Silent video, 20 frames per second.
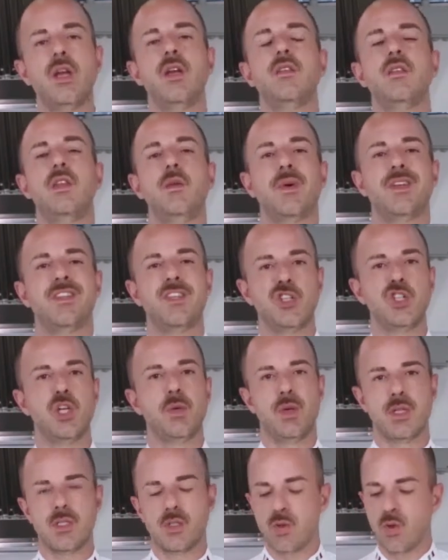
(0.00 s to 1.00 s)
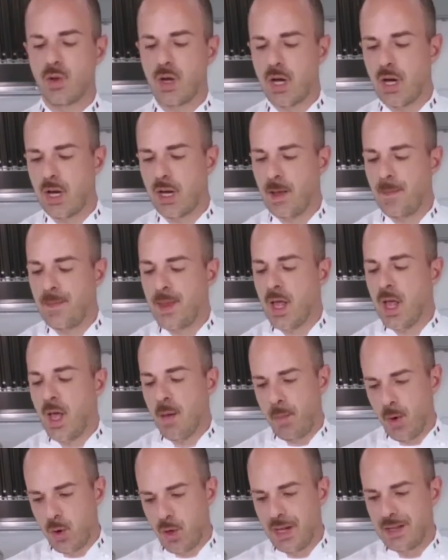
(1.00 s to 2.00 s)
were born from this type of
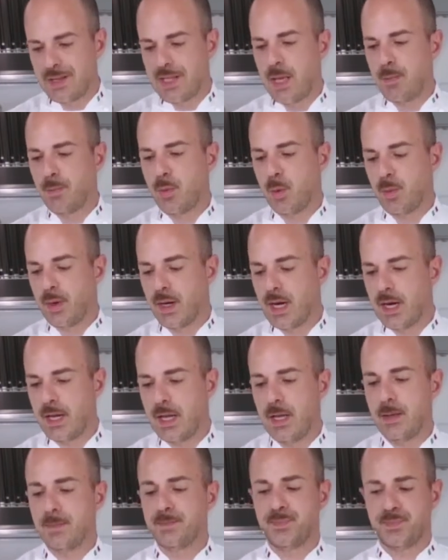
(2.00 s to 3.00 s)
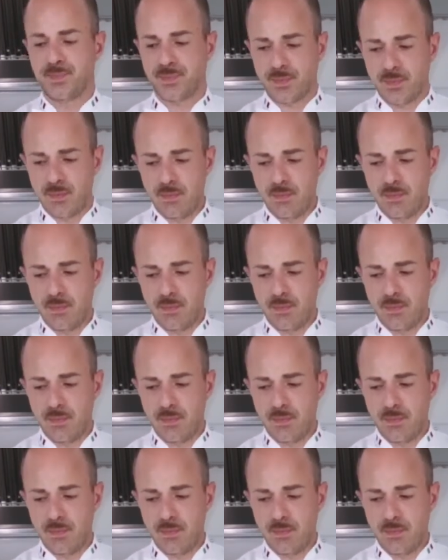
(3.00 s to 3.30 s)
eating, from this type